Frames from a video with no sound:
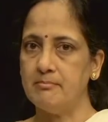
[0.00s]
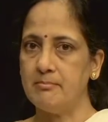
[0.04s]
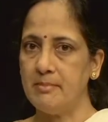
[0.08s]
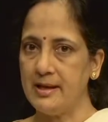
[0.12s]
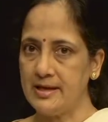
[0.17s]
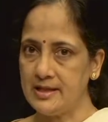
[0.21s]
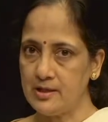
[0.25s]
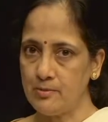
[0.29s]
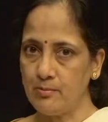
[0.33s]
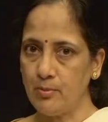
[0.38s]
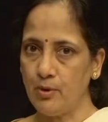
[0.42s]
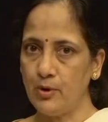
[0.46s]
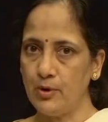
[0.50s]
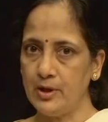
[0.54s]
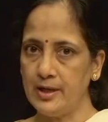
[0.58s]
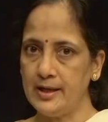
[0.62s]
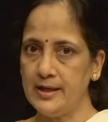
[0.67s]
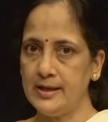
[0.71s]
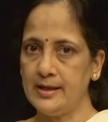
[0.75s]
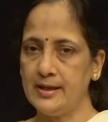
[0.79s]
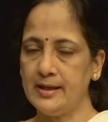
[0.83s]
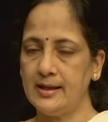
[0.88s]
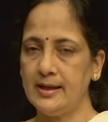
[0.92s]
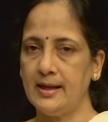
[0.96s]

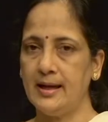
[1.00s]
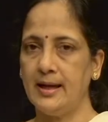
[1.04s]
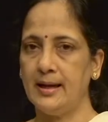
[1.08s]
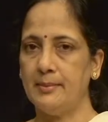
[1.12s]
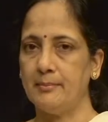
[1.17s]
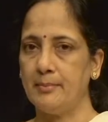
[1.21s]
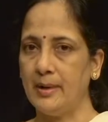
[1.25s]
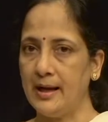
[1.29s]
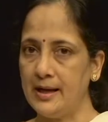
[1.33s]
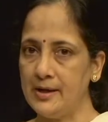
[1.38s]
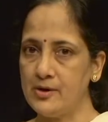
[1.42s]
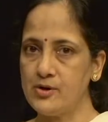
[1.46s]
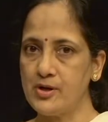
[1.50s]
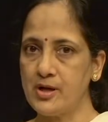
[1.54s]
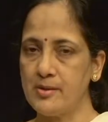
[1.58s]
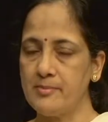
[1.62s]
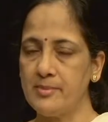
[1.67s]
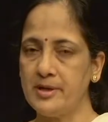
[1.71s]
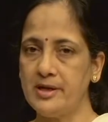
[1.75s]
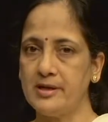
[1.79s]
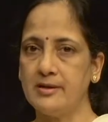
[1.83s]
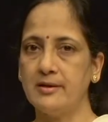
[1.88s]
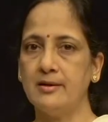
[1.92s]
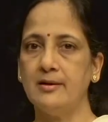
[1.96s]
metabolic,
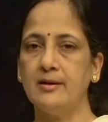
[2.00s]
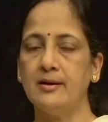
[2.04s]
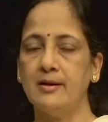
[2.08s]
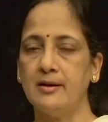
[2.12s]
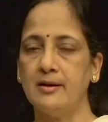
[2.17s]
biochemical,